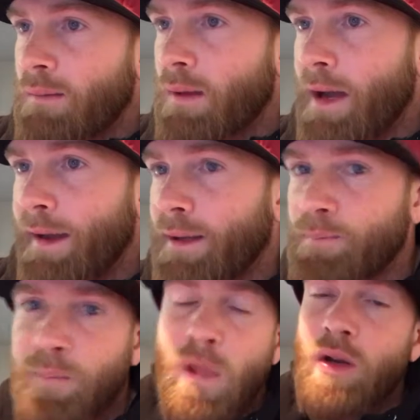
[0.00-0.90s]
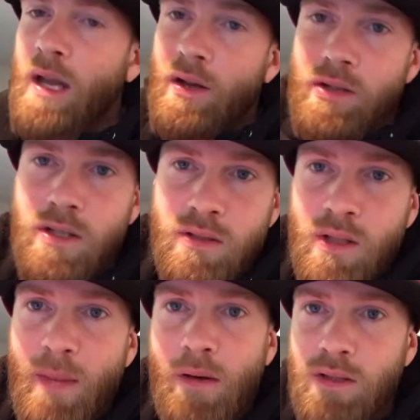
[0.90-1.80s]
like, okay, I'll just use
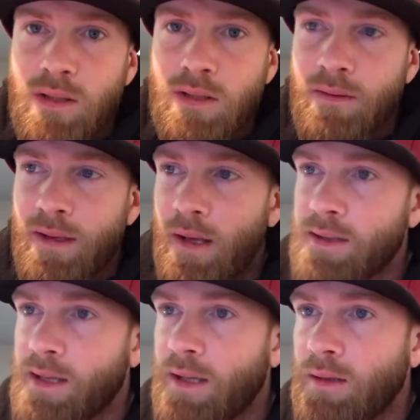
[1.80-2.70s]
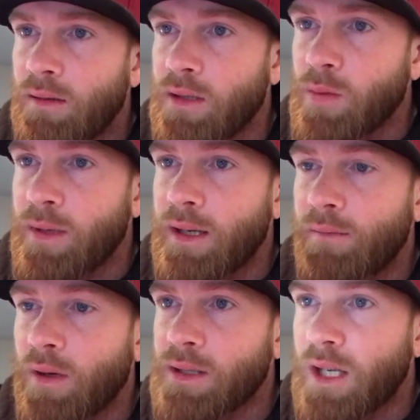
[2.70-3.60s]
the mountains that I was at this
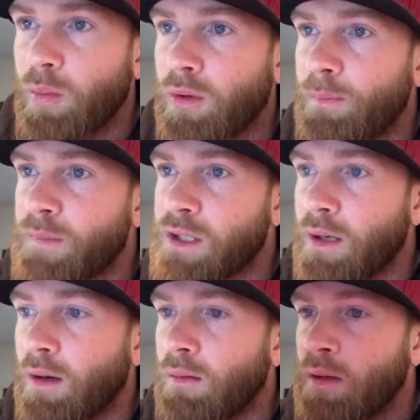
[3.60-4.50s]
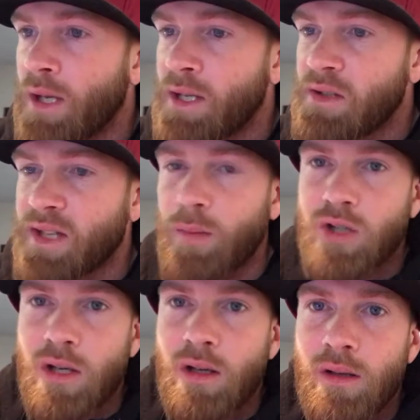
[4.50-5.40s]
weekend, for example. So, say I'm
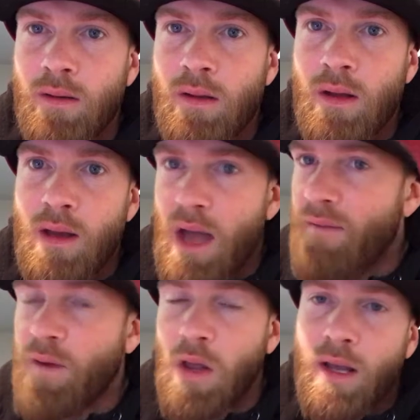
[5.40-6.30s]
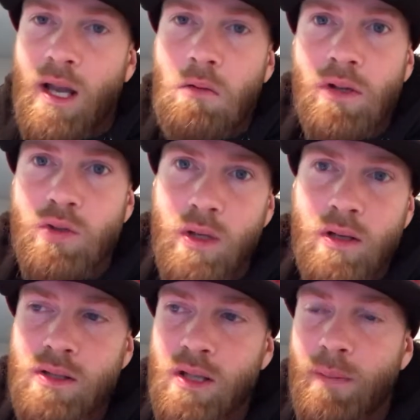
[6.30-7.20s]
triggered, I feel like I want to
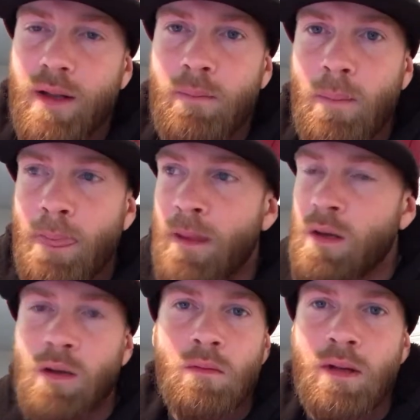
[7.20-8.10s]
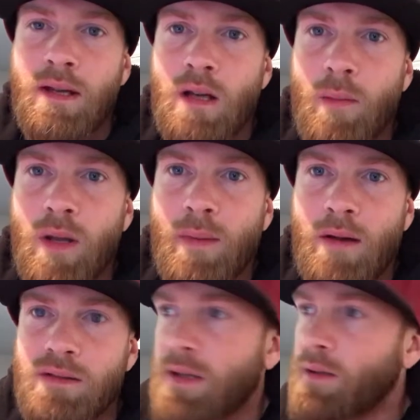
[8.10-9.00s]
drink or something, I'm in the
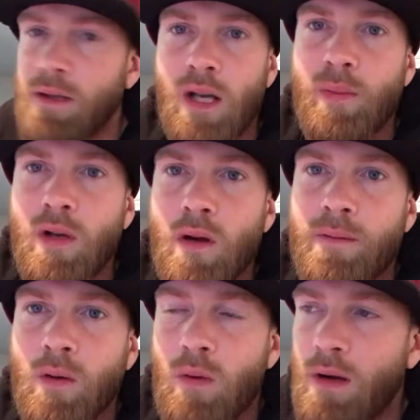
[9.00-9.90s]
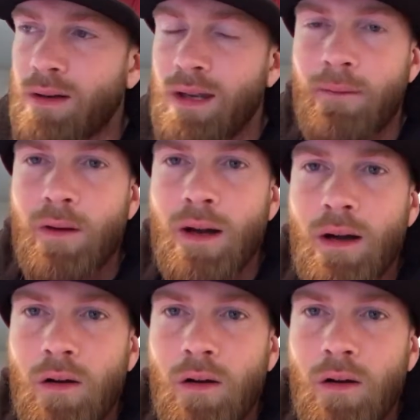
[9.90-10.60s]
mountains, get up and go for a walk. If you're